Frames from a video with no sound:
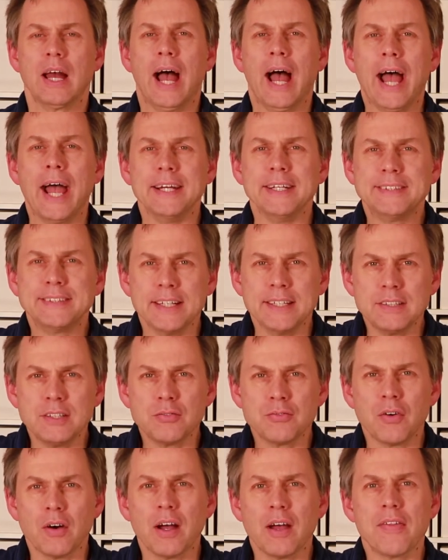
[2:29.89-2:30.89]

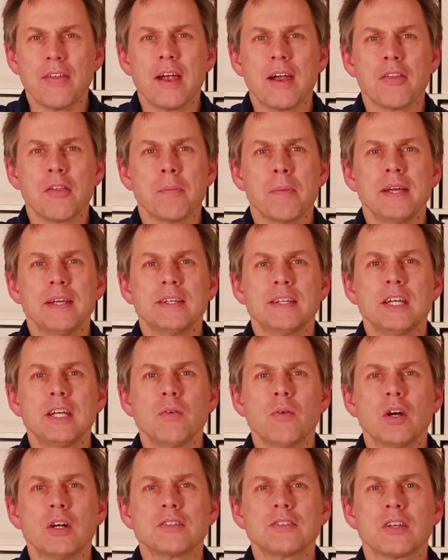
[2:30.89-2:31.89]
Identify there the main
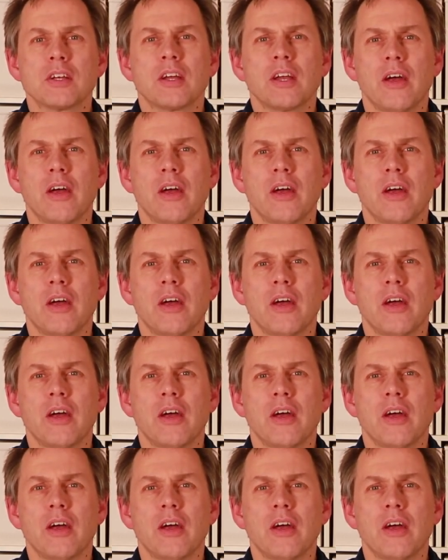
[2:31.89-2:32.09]
keywords that